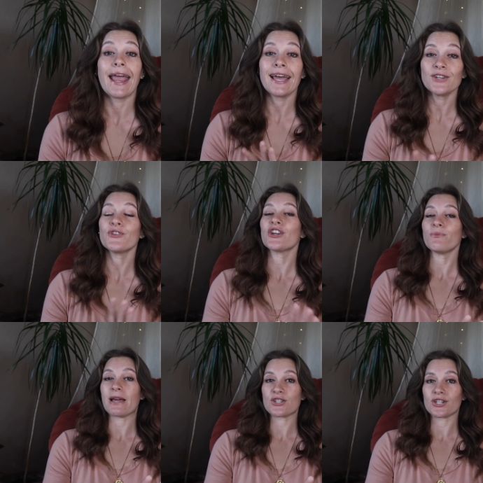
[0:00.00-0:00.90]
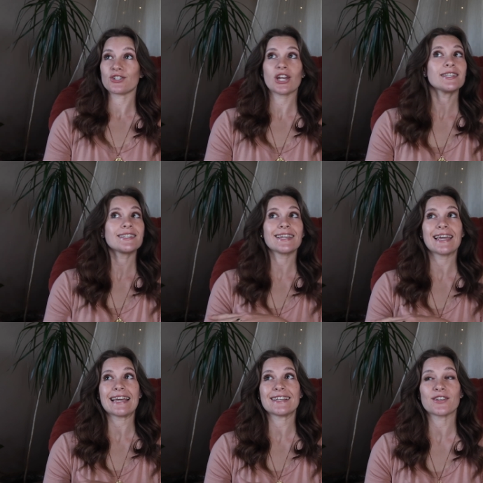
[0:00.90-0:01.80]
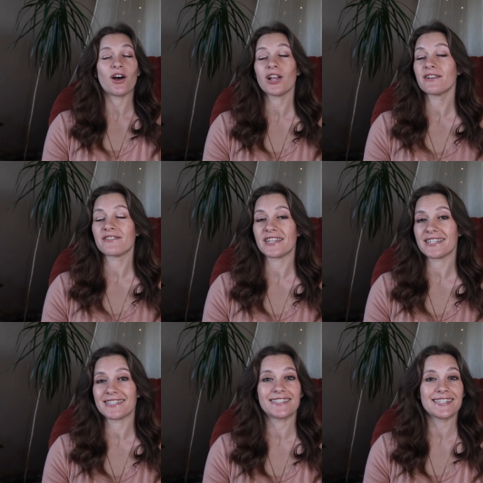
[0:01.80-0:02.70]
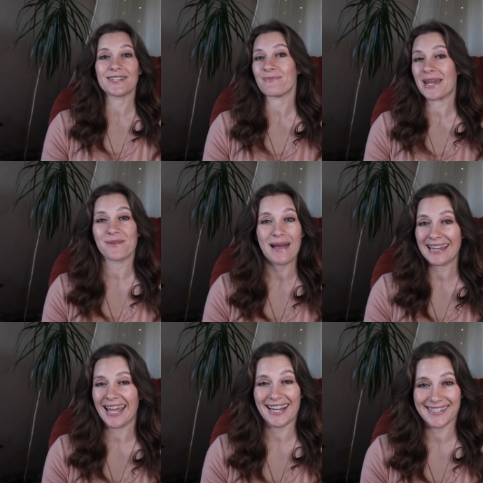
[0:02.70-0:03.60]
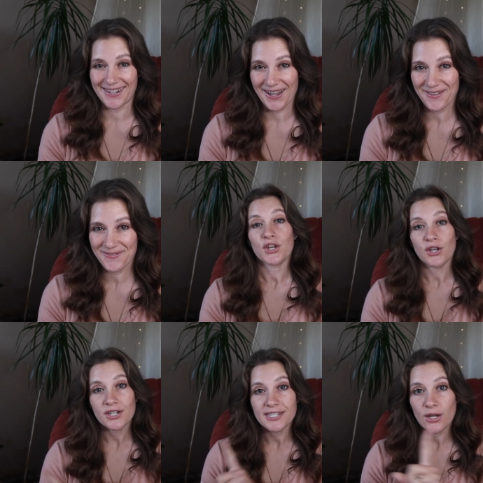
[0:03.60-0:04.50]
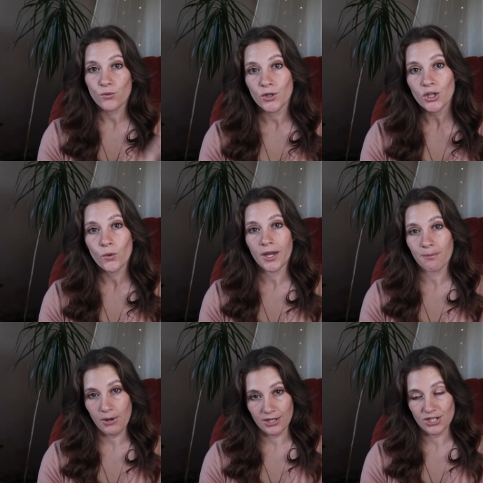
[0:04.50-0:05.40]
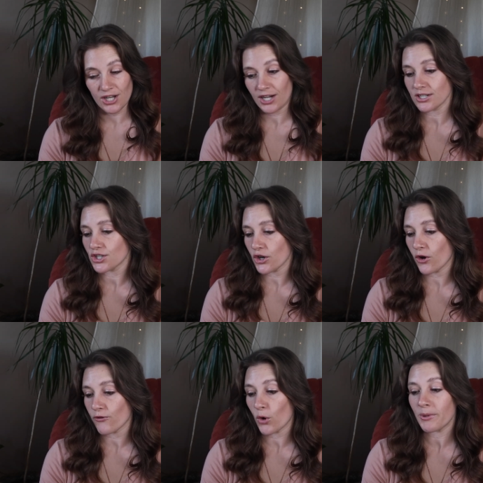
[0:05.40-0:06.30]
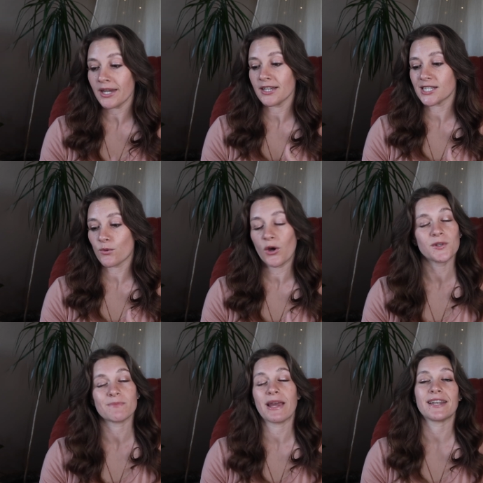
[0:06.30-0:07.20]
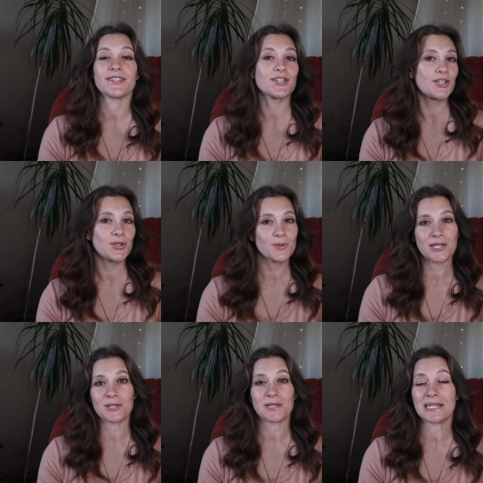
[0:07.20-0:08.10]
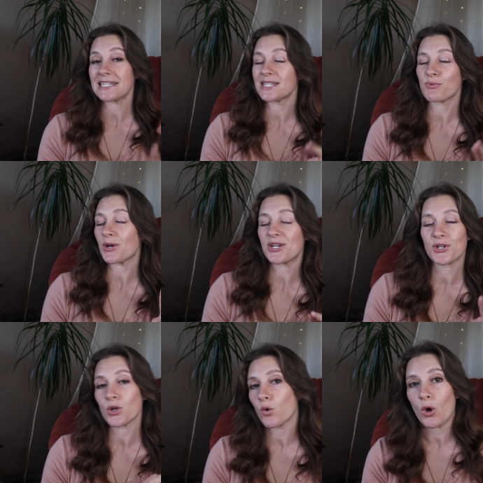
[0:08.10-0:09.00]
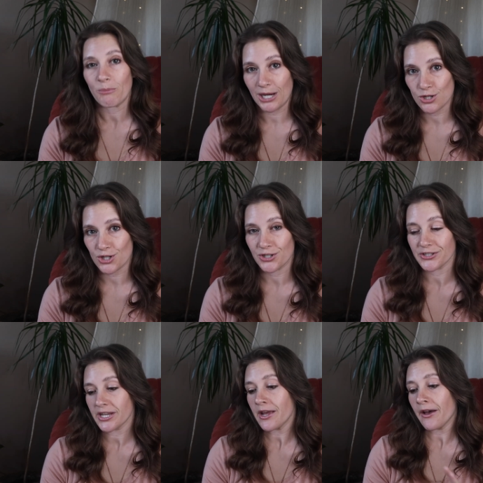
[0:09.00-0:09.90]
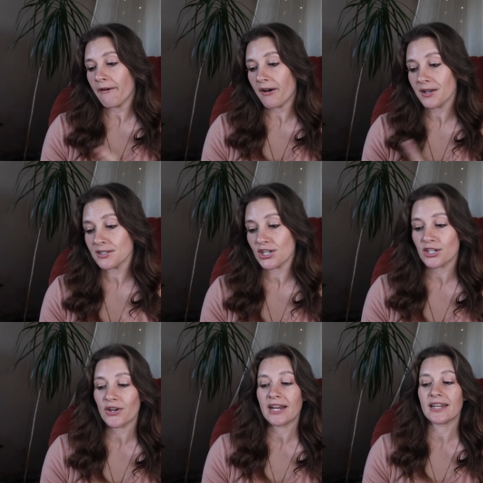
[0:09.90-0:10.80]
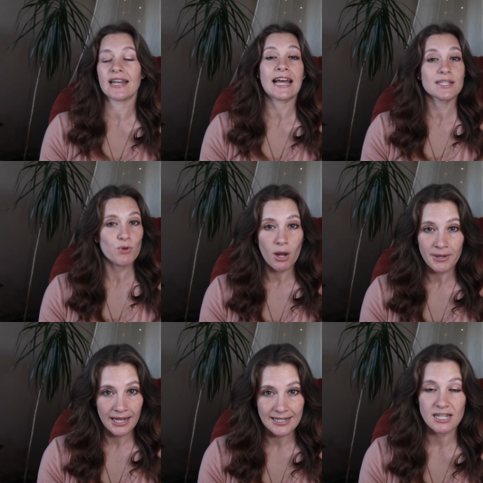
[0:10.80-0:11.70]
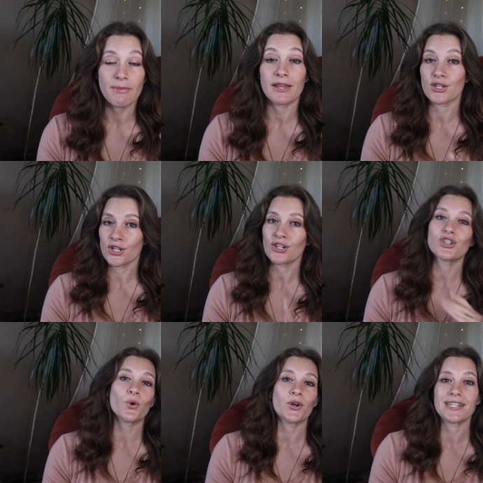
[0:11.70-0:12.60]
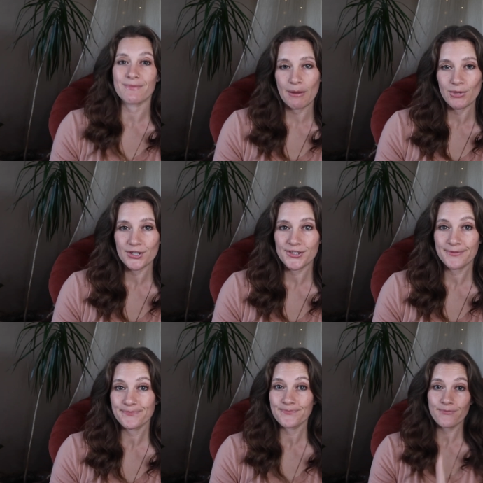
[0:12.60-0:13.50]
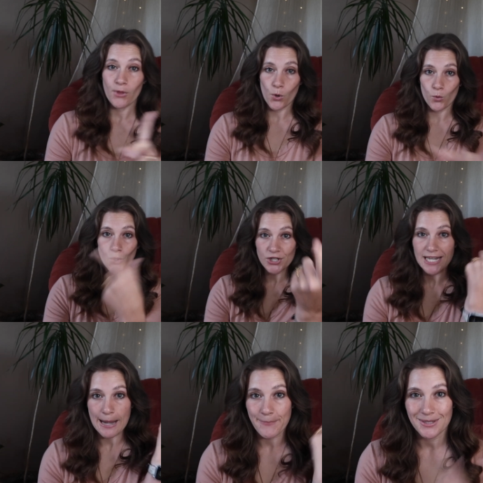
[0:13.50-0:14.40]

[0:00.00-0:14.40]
and for good measure, just in case all of this didn't make my case enough. Here is a real quick montage of obedience quotes made into cute little inspirational quote pictures, all generated as propaganda by the church or its members. Roll the tape.